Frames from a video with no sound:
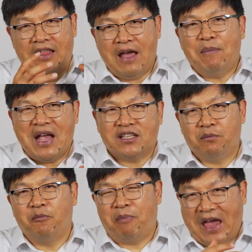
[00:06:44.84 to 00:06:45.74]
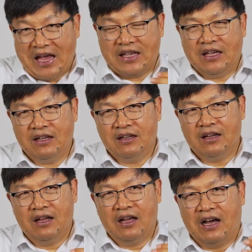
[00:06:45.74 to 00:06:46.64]
that maximum packing
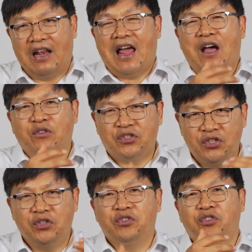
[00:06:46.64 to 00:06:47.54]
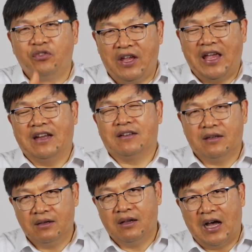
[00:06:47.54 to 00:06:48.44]
allows you to get
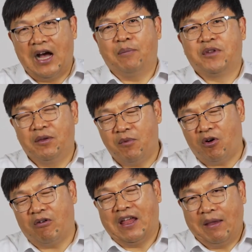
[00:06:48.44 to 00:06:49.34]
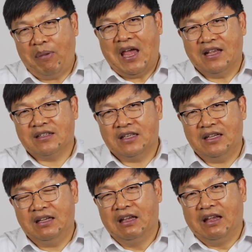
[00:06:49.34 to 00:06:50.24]
optimal
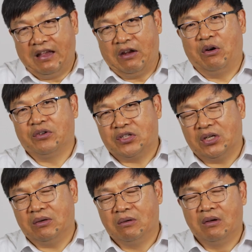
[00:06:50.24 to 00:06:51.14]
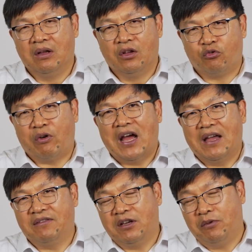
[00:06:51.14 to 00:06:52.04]
ampacity and also
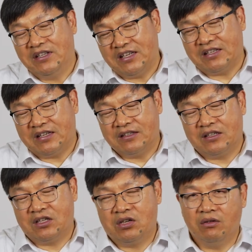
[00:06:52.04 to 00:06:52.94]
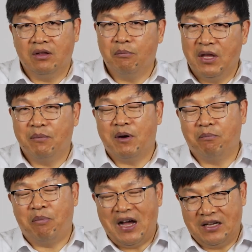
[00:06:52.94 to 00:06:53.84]
drive the resistance to the
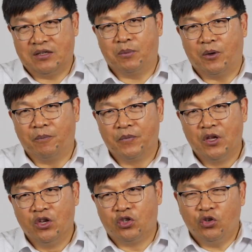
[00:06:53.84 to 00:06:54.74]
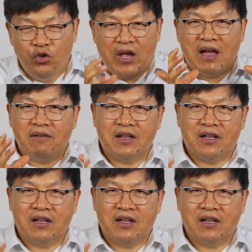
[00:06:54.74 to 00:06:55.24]
minimum possible. So you have a